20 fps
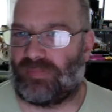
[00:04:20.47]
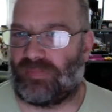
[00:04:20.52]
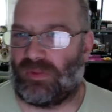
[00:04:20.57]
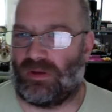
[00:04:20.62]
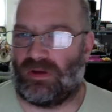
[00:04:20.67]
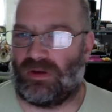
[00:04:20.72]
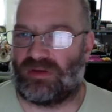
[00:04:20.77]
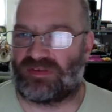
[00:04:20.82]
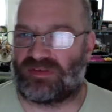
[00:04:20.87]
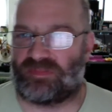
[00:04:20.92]

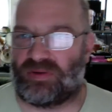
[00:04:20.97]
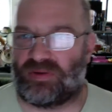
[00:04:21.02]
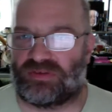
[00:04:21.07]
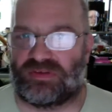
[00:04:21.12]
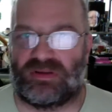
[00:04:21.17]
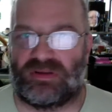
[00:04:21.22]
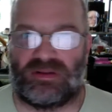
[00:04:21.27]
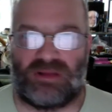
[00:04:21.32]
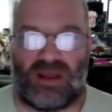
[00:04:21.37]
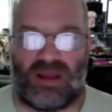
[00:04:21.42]
Uh,
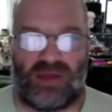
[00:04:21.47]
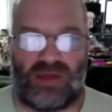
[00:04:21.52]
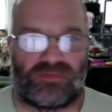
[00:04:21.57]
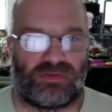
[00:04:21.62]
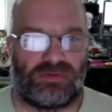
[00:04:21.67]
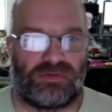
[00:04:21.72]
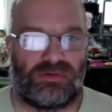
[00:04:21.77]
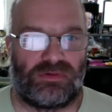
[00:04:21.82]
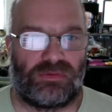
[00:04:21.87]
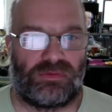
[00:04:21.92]
especially in the
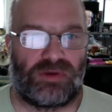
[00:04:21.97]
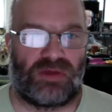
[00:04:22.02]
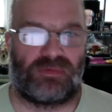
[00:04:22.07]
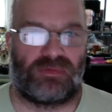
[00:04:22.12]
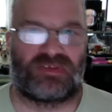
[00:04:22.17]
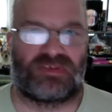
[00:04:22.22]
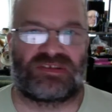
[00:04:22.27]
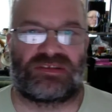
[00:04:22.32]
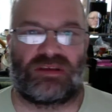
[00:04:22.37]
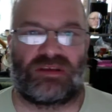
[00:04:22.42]
afternoon when I
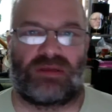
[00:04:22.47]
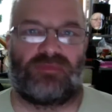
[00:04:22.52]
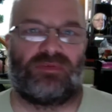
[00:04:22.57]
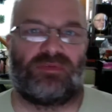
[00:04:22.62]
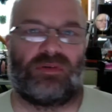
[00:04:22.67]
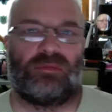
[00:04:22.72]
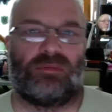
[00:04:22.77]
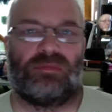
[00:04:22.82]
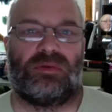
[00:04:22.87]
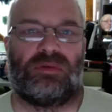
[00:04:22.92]
was sick
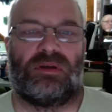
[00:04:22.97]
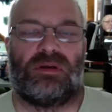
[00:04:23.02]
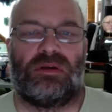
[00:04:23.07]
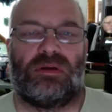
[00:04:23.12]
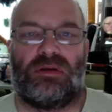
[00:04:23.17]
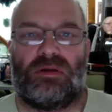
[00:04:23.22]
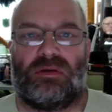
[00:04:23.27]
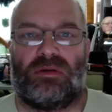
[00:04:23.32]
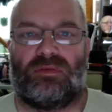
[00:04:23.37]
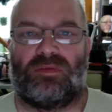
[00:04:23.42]
from
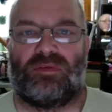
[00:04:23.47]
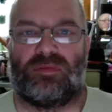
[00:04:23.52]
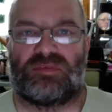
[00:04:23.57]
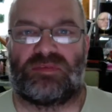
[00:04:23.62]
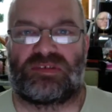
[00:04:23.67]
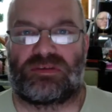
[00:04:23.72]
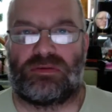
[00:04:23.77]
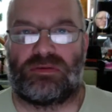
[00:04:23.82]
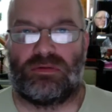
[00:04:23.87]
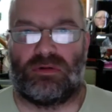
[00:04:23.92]
from
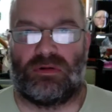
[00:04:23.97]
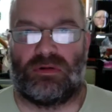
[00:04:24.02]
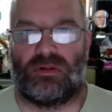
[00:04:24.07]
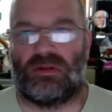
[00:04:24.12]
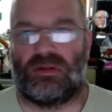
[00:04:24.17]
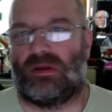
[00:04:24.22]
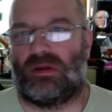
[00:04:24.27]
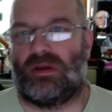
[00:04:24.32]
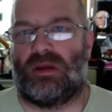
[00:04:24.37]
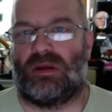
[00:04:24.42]
school
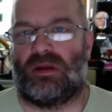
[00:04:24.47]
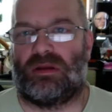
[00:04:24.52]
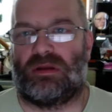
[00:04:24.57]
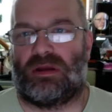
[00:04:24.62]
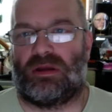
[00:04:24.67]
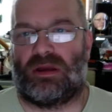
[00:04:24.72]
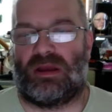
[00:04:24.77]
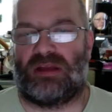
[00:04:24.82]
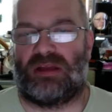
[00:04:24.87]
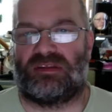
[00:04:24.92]
and
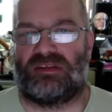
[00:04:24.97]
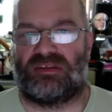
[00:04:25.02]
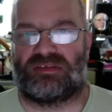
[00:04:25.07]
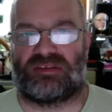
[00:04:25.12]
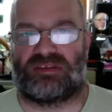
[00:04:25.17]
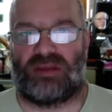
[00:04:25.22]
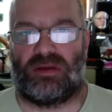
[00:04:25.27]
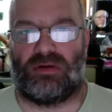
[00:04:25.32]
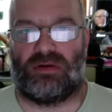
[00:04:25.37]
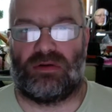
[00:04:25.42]
I had to
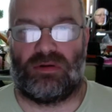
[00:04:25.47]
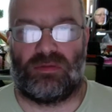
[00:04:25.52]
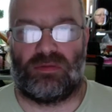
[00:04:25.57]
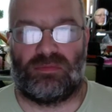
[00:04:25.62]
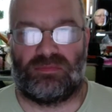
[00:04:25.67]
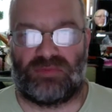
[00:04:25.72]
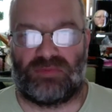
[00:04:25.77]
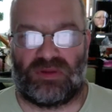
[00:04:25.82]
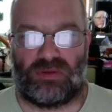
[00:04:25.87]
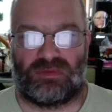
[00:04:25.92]
stay
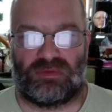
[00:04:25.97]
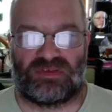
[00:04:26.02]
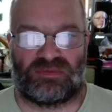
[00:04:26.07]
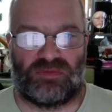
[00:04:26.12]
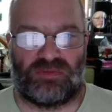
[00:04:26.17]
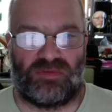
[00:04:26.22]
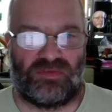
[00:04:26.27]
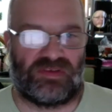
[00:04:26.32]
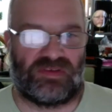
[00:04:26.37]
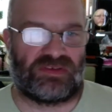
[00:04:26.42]
home. There was
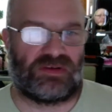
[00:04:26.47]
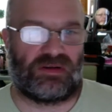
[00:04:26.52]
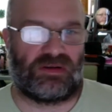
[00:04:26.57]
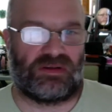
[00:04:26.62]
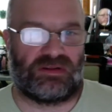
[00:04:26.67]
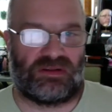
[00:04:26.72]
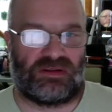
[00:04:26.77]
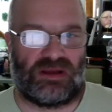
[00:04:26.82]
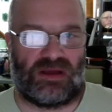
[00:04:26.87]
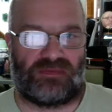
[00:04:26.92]
movies on
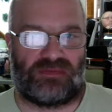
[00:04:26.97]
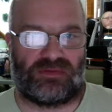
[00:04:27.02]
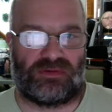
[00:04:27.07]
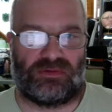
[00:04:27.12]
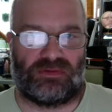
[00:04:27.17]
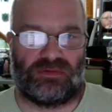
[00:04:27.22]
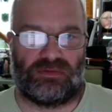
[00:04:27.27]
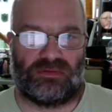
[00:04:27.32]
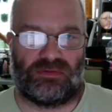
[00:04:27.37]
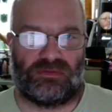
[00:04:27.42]
in the
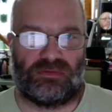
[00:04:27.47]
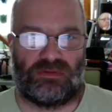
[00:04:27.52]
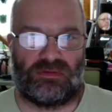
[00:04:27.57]
afternoon.